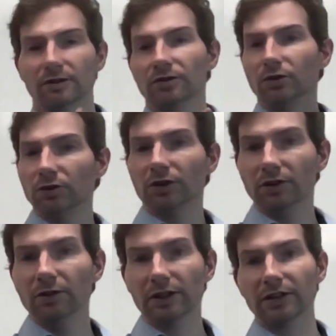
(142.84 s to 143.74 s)
you
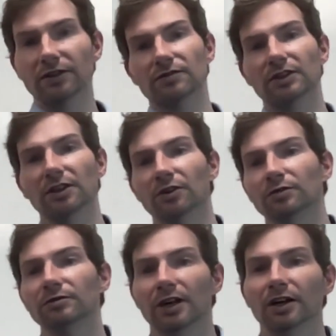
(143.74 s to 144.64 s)
can look at this
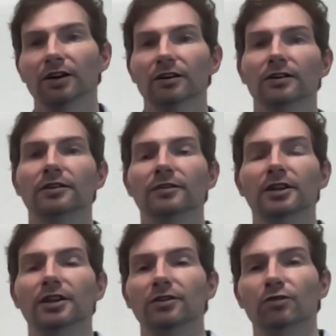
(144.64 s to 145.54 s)
video
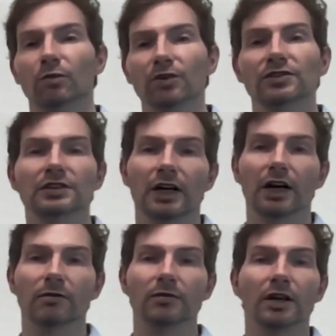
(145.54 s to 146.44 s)
if you want,
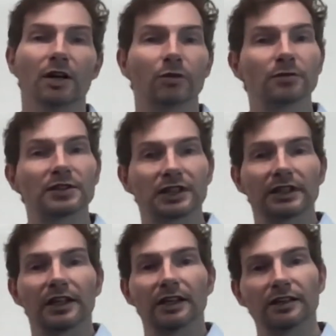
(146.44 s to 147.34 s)
but
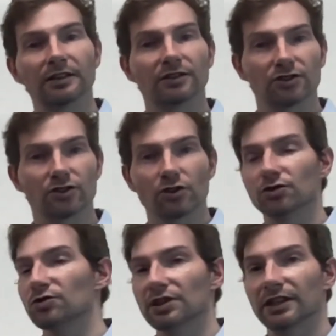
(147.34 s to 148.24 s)
basically this is
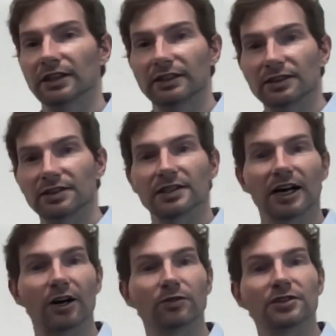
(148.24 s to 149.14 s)
just to say that this is
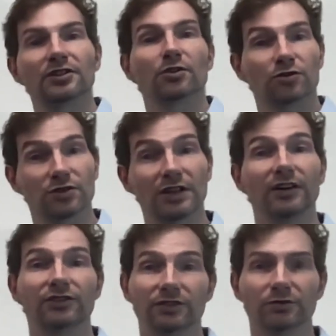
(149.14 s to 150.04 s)
how this is also
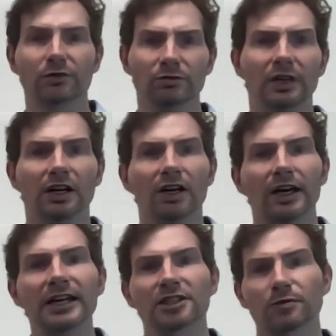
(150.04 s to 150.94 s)
stated from
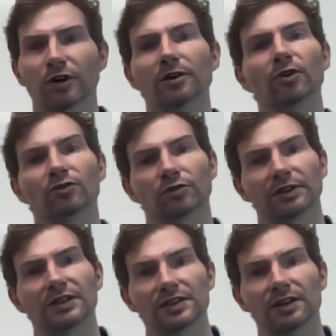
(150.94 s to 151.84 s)
experimental
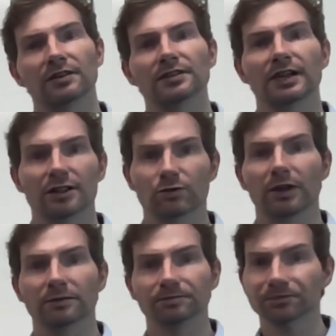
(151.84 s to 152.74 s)
insight as
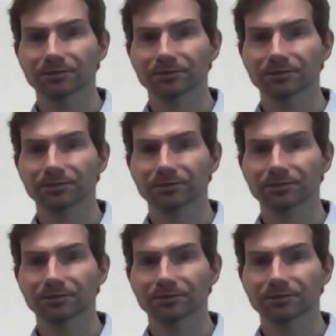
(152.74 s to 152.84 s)
well.